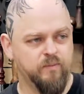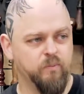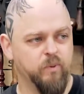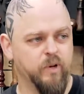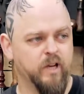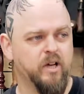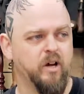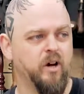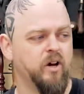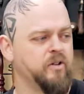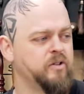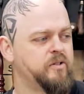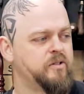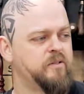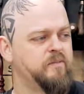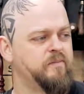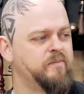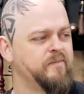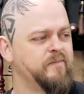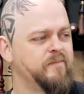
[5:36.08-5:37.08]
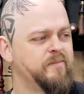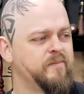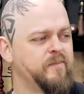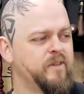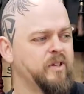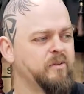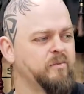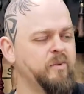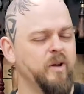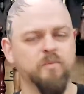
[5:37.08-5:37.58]

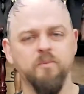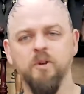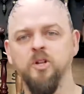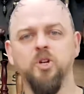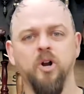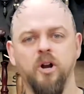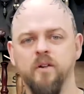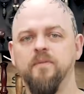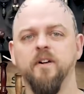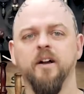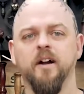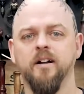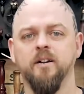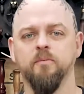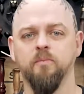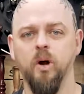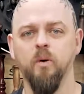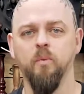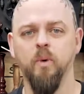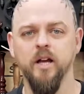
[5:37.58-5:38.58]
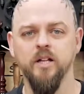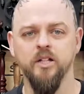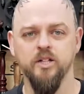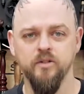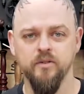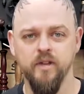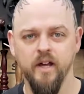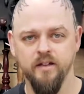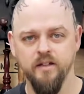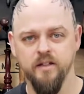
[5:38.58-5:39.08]
we're trying to figure out a way to
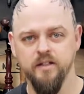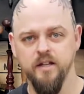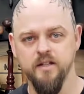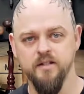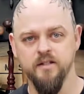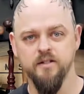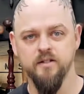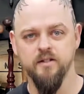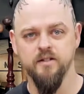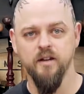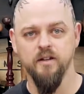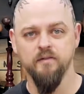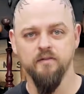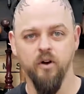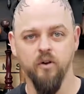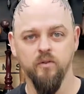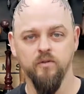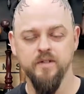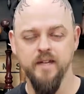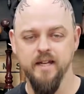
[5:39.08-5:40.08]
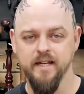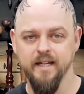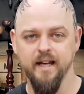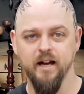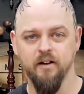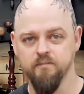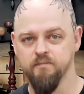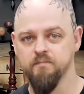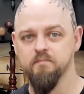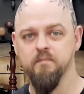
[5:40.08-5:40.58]
do that doesn't involve sending
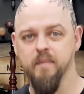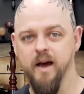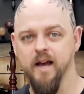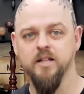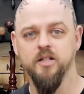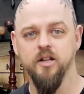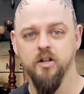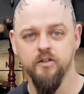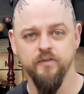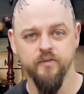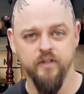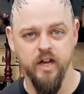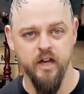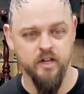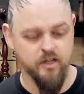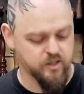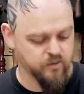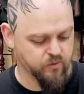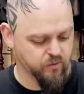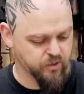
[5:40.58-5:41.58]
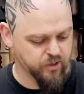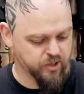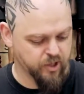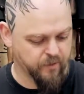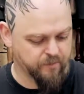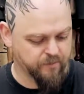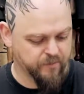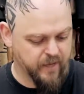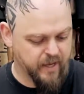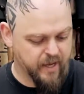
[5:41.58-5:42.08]
out mass notifications all the
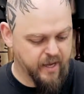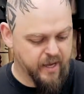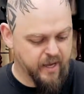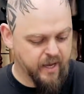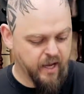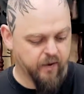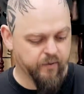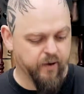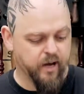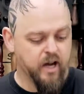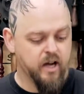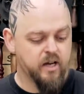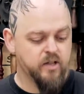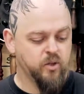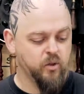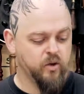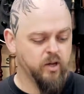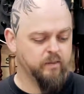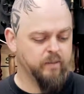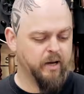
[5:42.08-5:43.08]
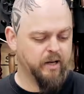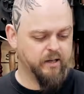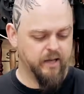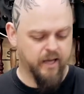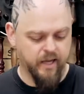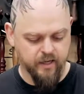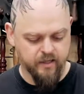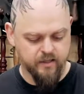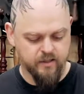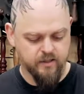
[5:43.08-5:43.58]
time. Anyway, talking about
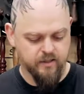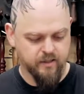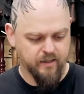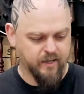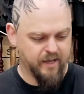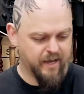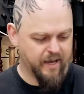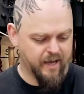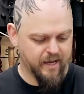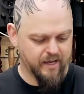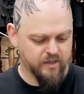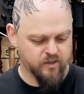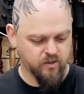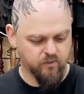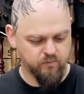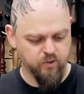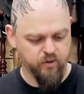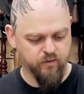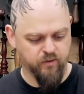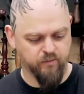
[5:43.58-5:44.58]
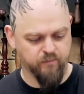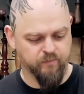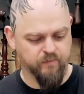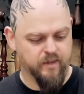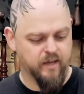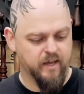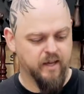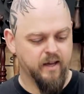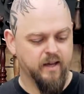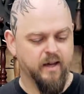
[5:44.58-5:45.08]
necks. Stop moving.
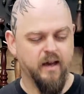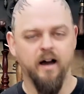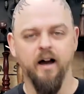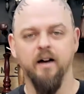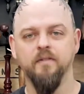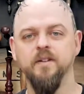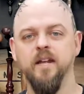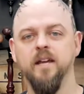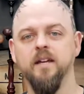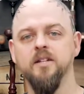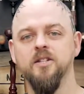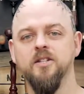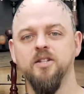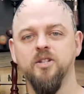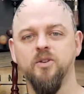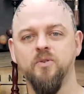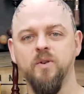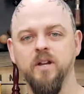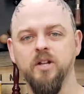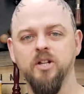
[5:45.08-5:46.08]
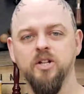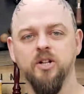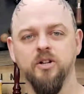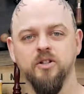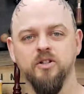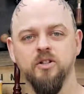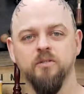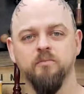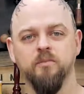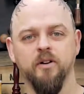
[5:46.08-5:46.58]
I've taken
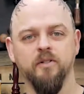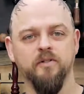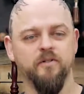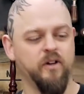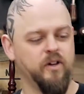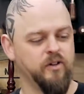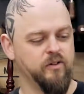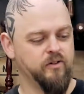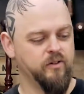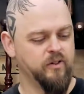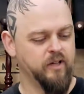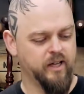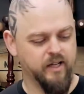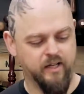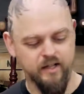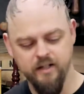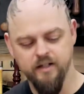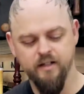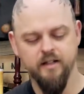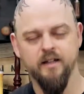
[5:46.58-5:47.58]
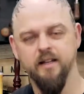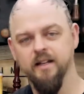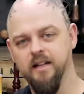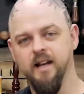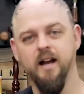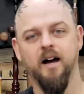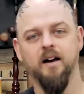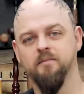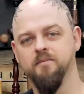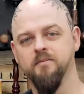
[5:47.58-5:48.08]
screenshots on my phone and
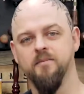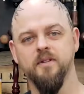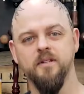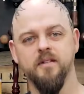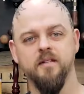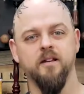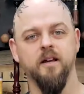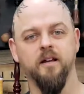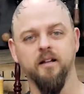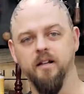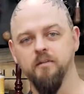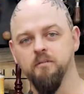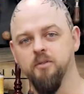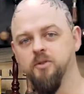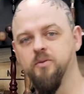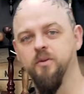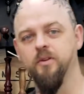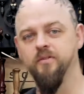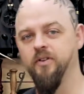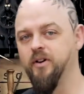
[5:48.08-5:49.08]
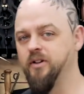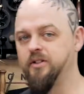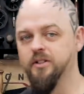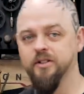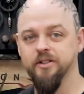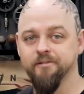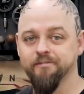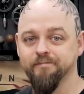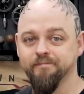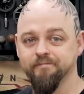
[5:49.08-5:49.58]
I'm cycling between
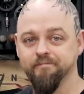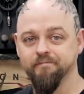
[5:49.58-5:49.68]
photos.